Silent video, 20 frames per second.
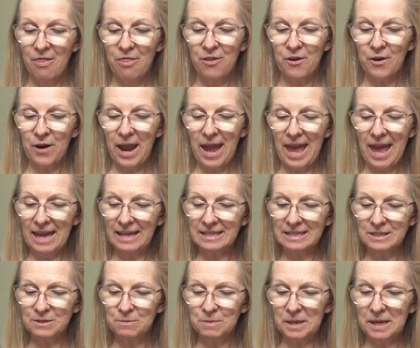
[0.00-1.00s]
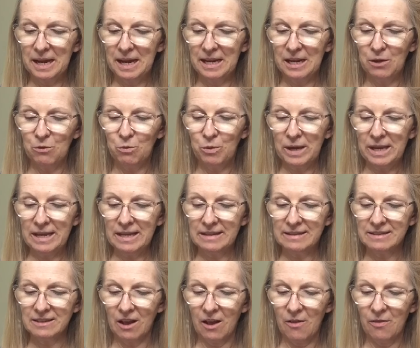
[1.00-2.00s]
There hadn't been any
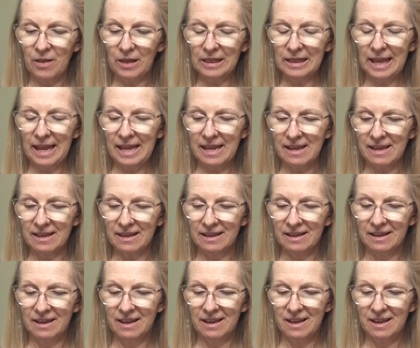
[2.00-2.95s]
weeds on the lake.